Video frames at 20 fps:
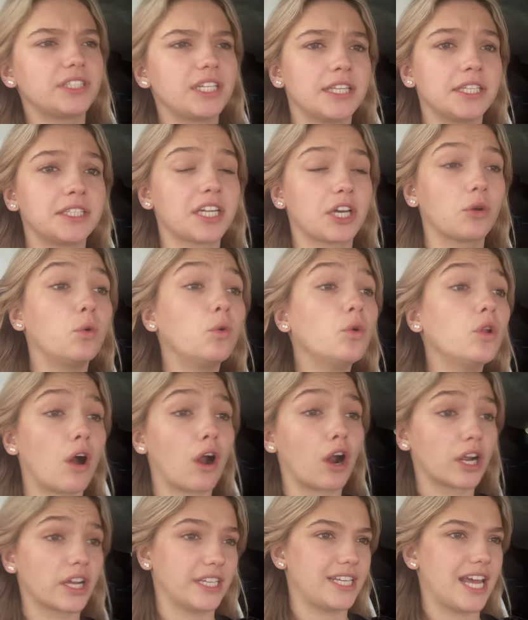and it's like cool
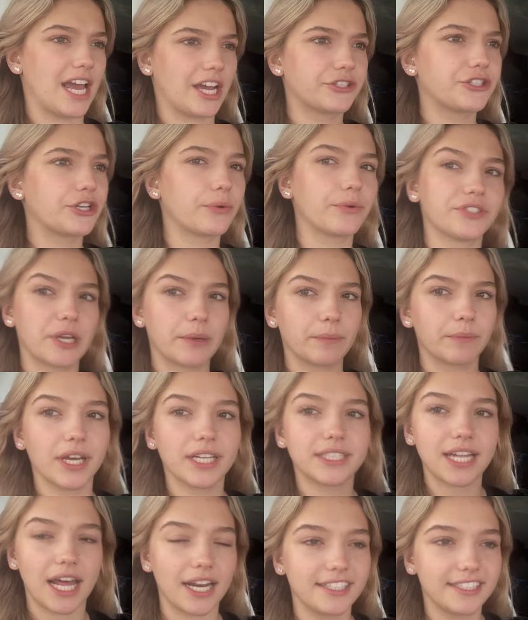architecture, which I'm
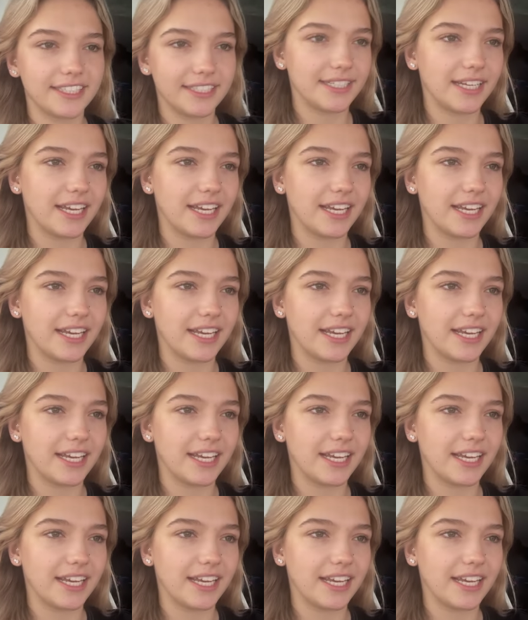excited to see.